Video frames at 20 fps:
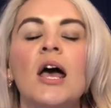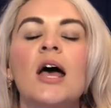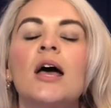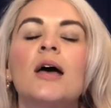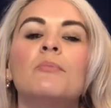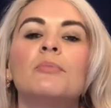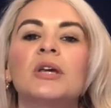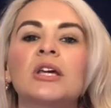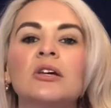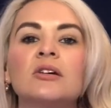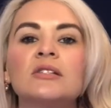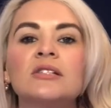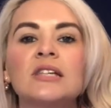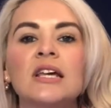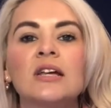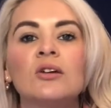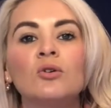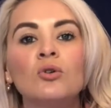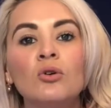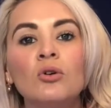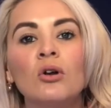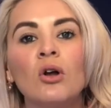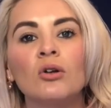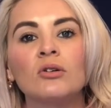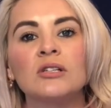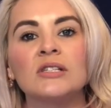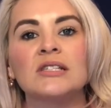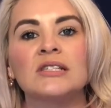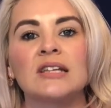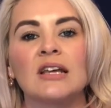Because in all
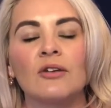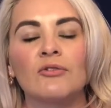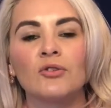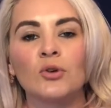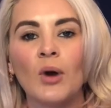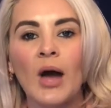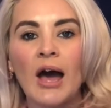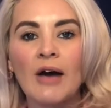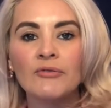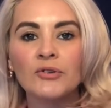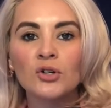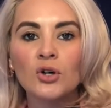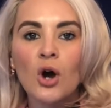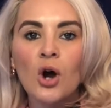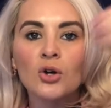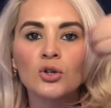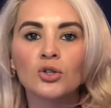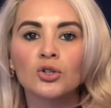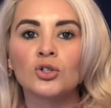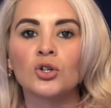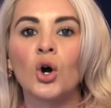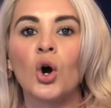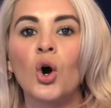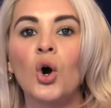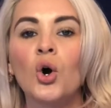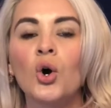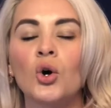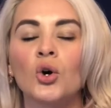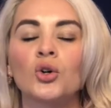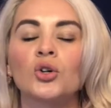honesty, if you haven't got a good
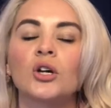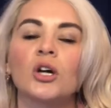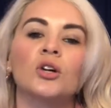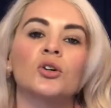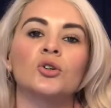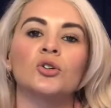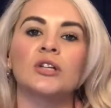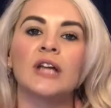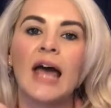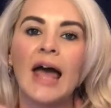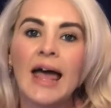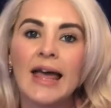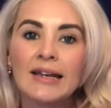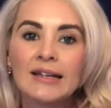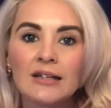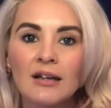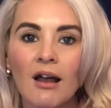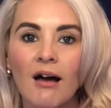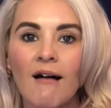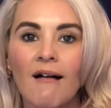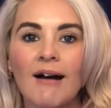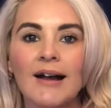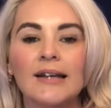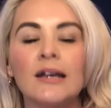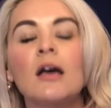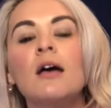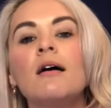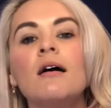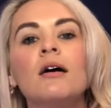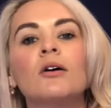hook, a good headline,
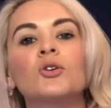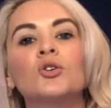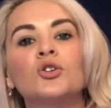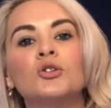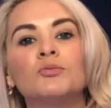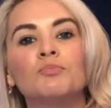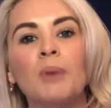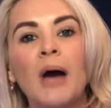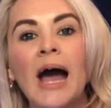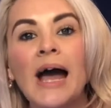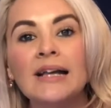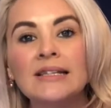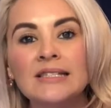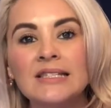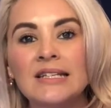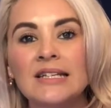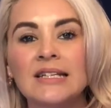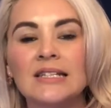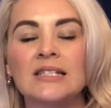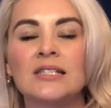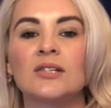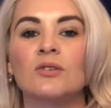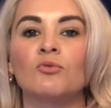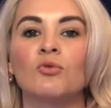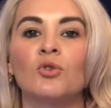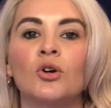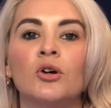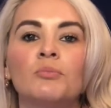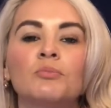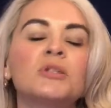a good pattern
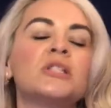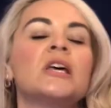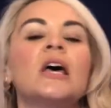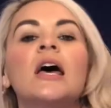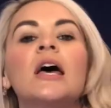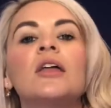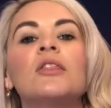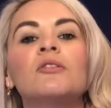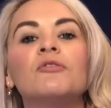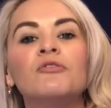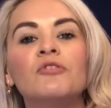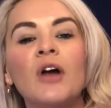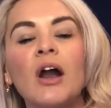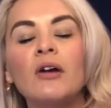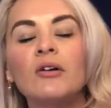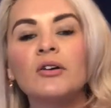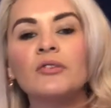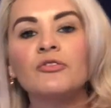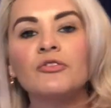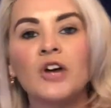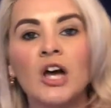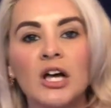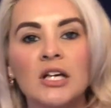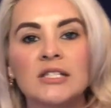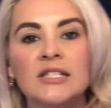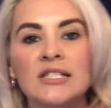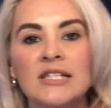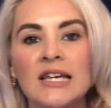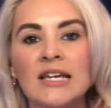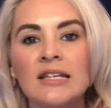interrupt, the very
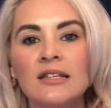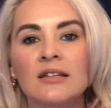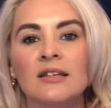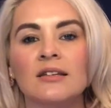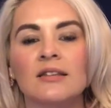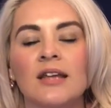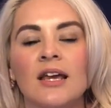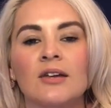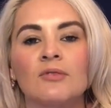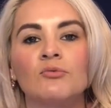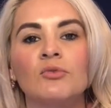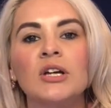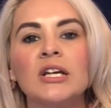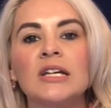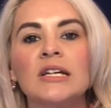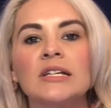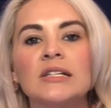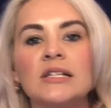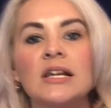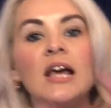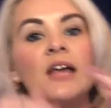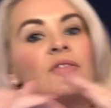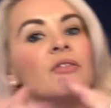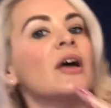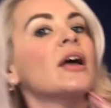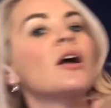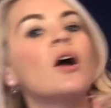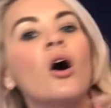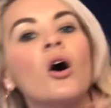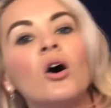first thing that they read,
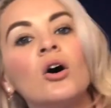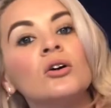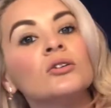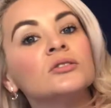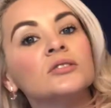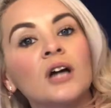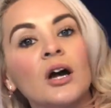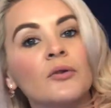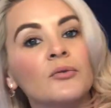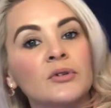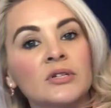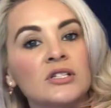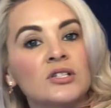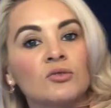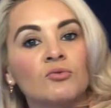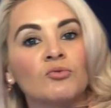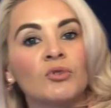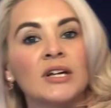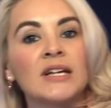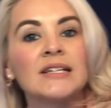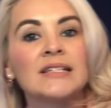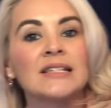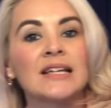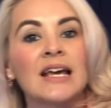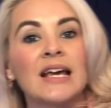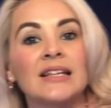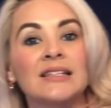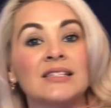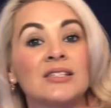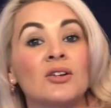they aren't going to read
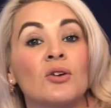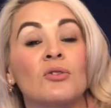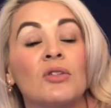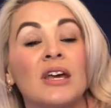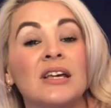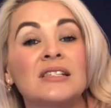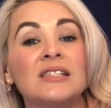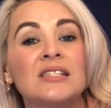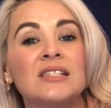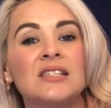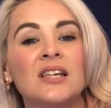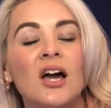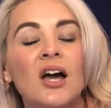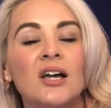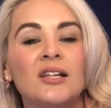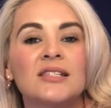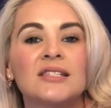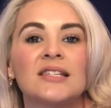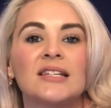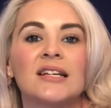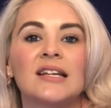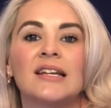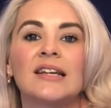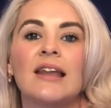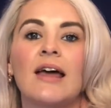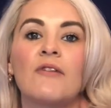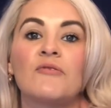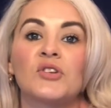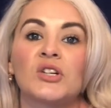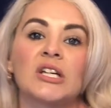it, and so they're certainly
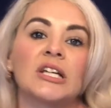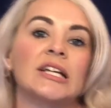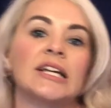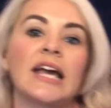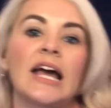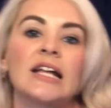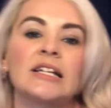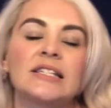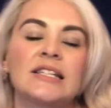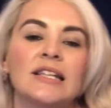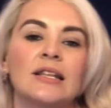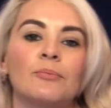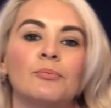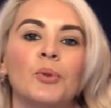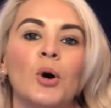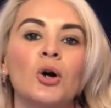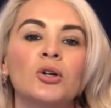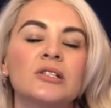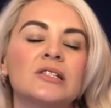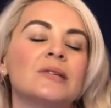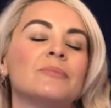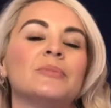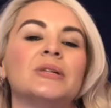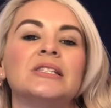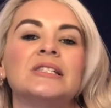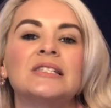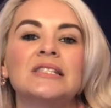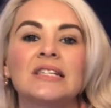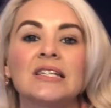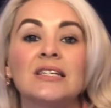never going to get to the bottom
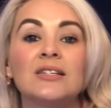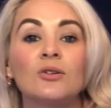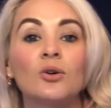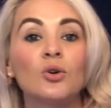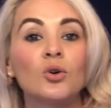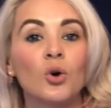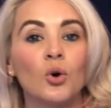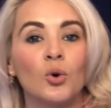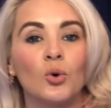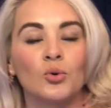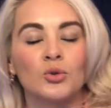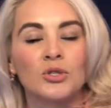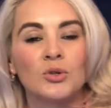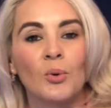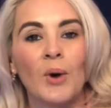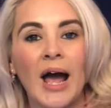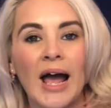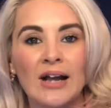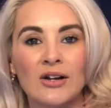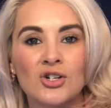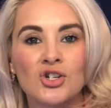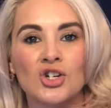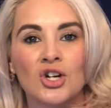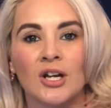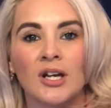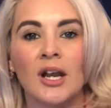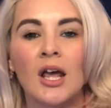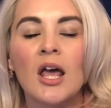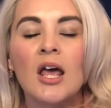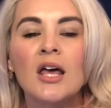and see your call to
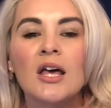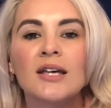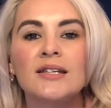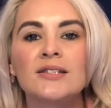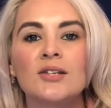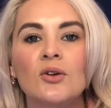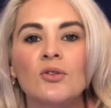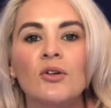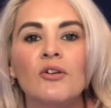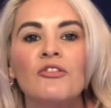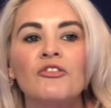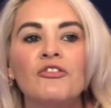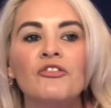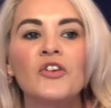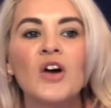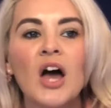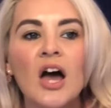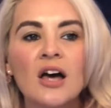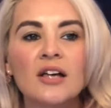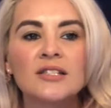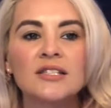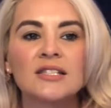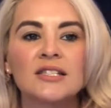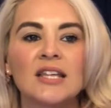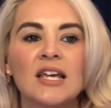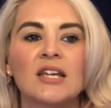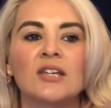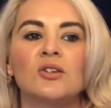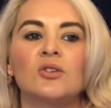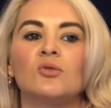action. So the first
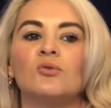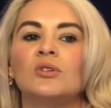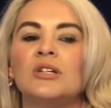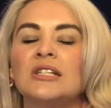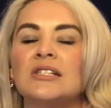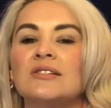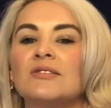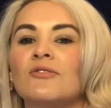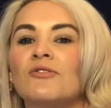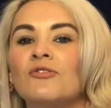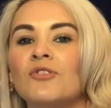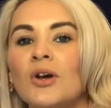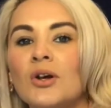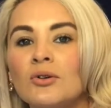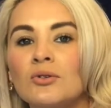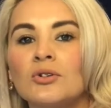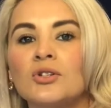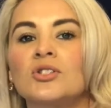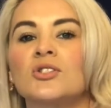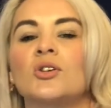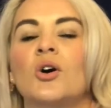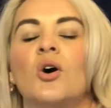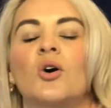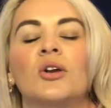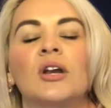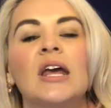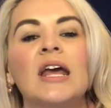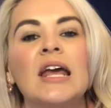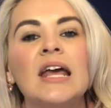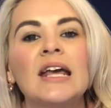thing you need to focus
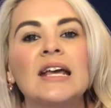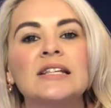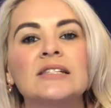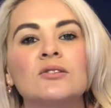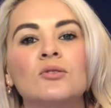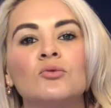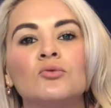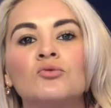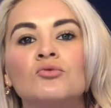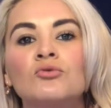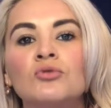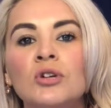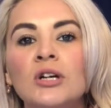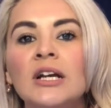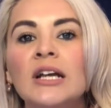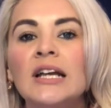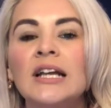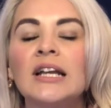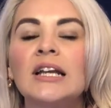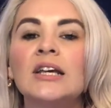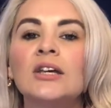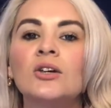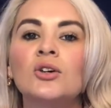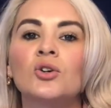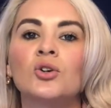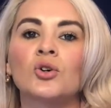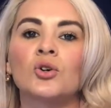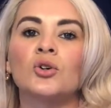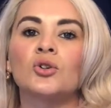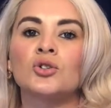on is a really
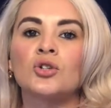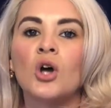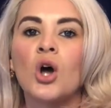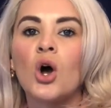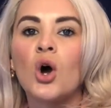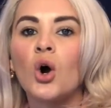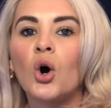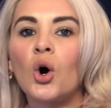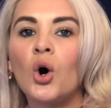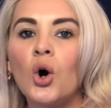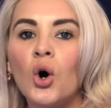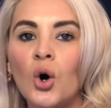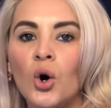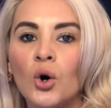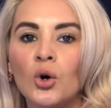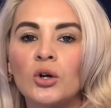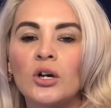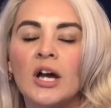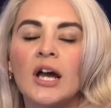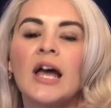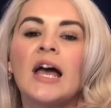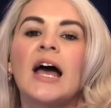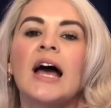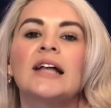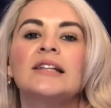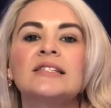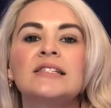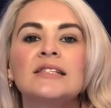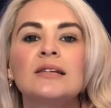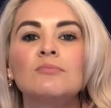good hook.
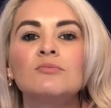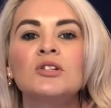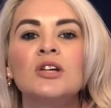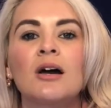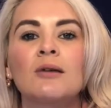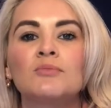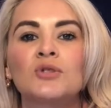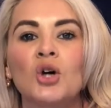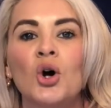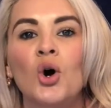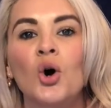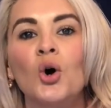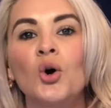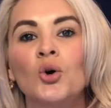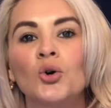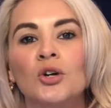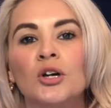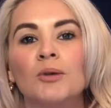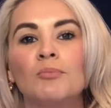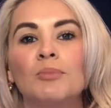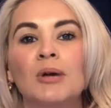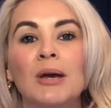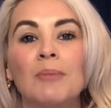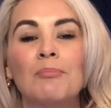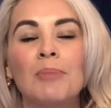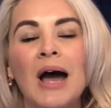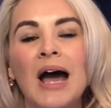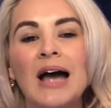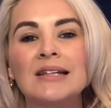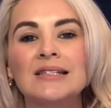And sometimes a hook can be a
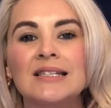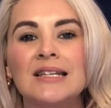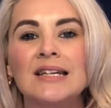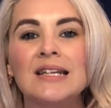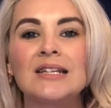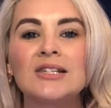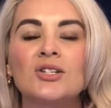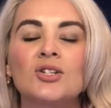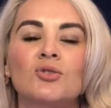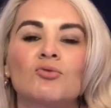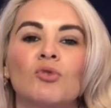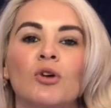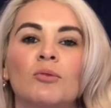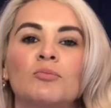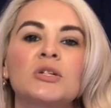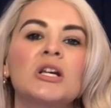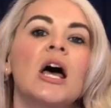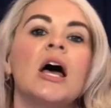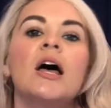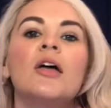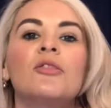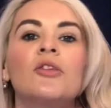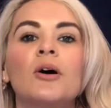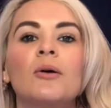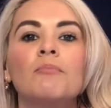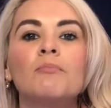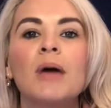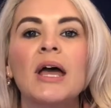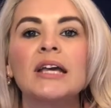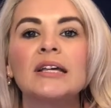pattern interrupt
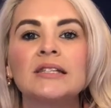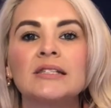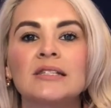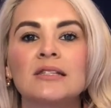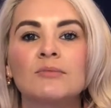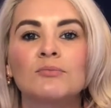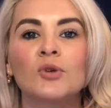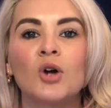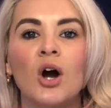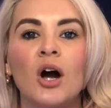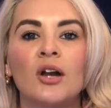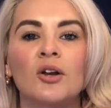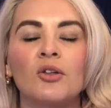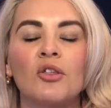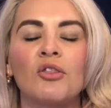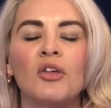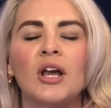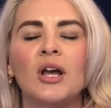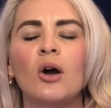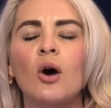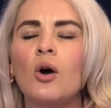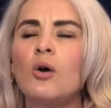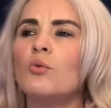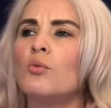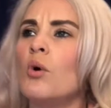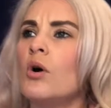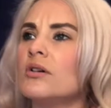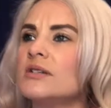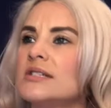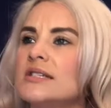that makes them kind of think, oh,
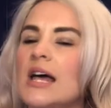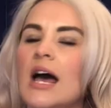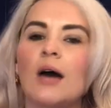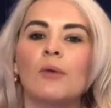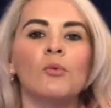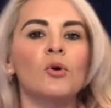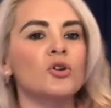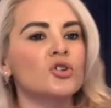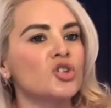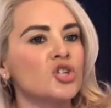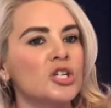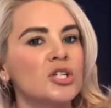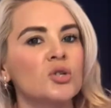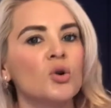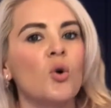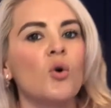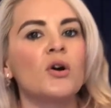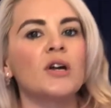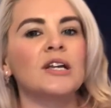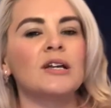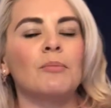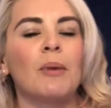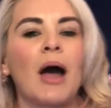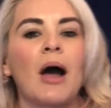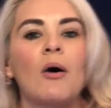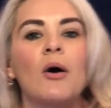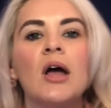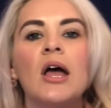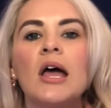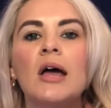what's that? What's she talking
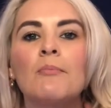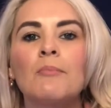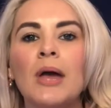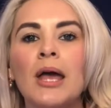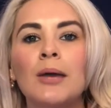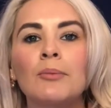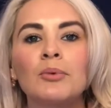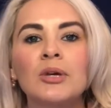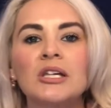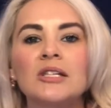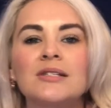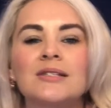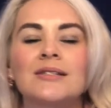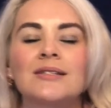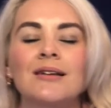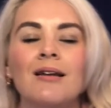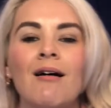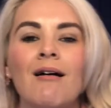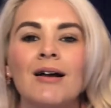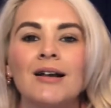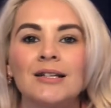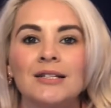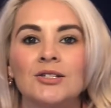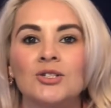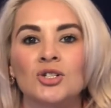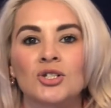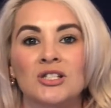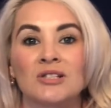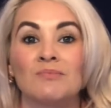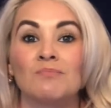about? Maybe it slightly
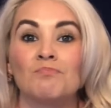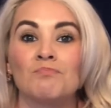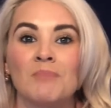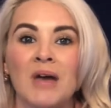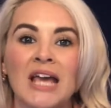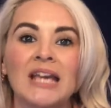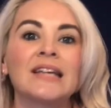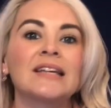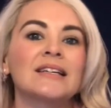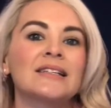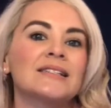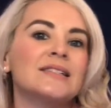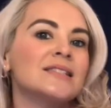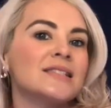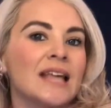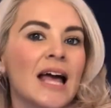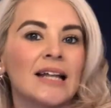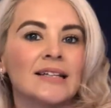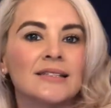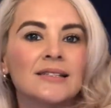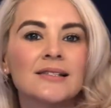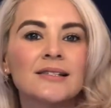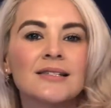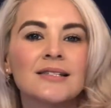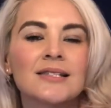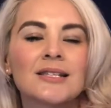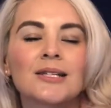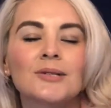doesn't make sense.